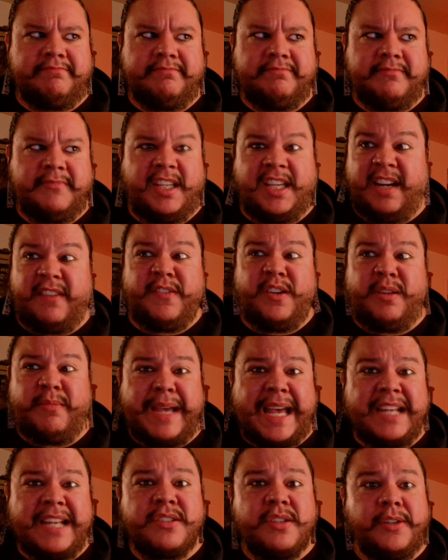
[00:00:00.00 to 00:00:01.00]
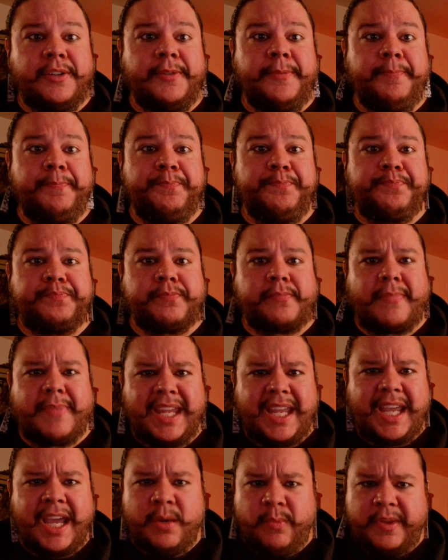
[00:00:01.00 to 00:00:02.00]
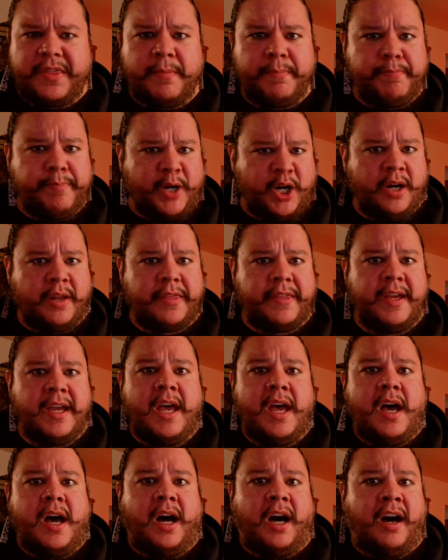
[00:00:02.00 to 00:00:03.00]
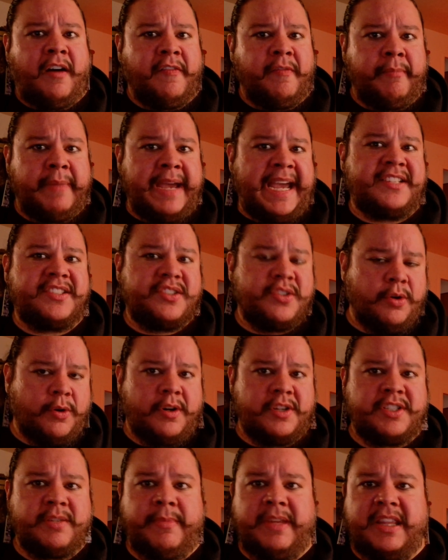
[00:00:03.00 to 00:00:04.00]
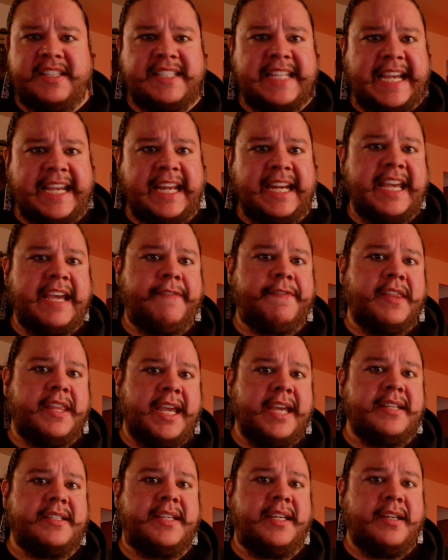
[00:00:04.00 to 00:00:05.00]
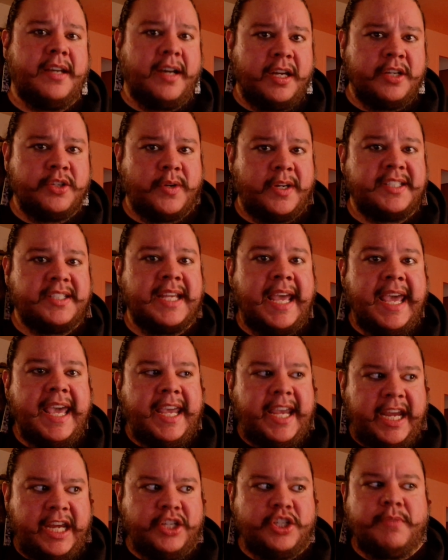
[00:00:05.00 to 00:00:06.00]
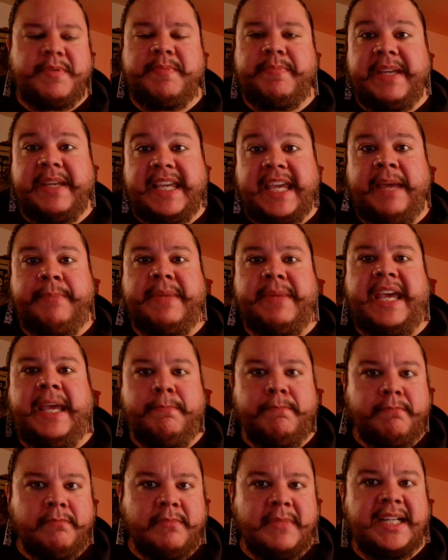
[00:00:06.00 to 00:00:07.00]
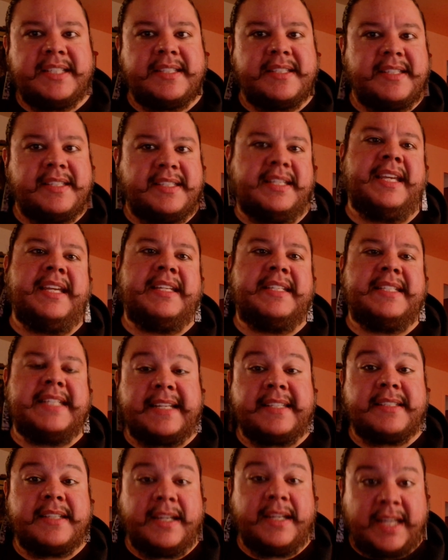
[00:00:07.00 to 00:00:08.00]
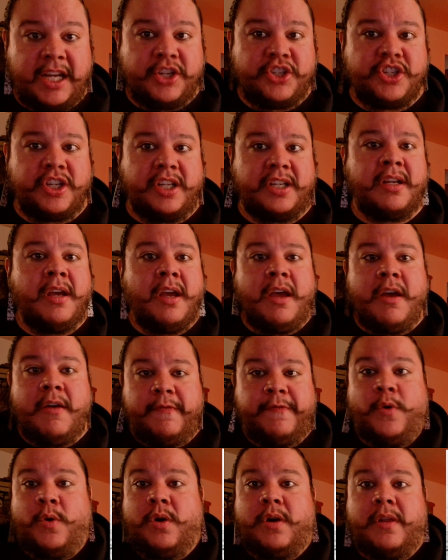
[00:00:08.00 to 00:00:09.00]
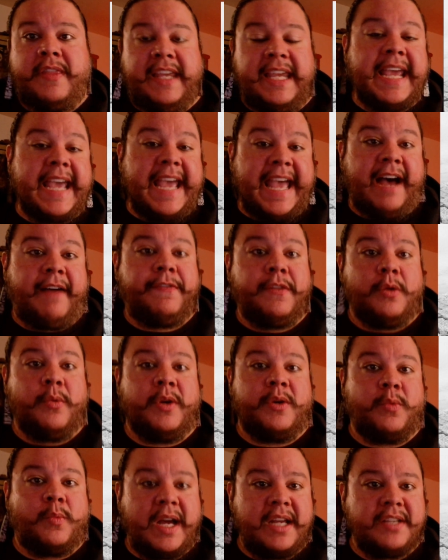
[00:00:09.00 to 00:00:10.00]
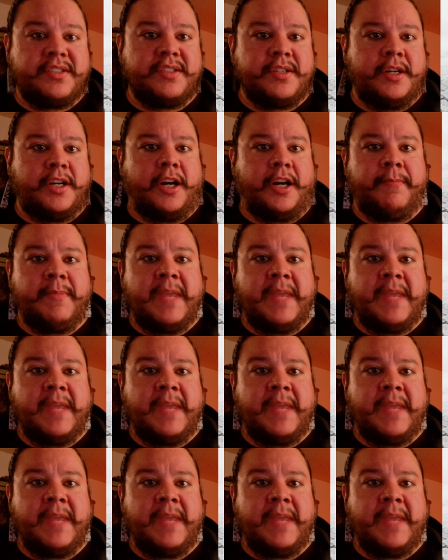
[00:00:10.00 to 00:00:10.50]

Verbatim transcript: governmental. And with the birth of mass tourism in the second half of the 1800s, Egypt became a must-see destination for the affluent Westerner.